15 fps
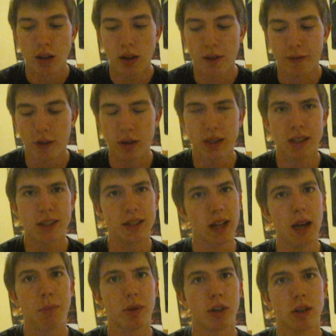The first
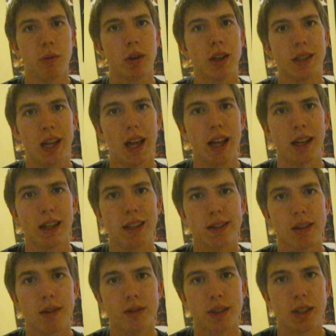step you're going to want to take
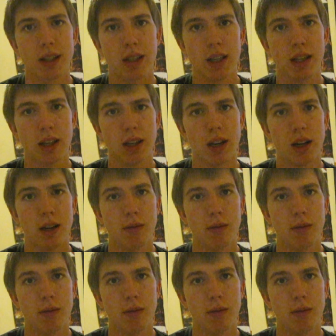is obviously,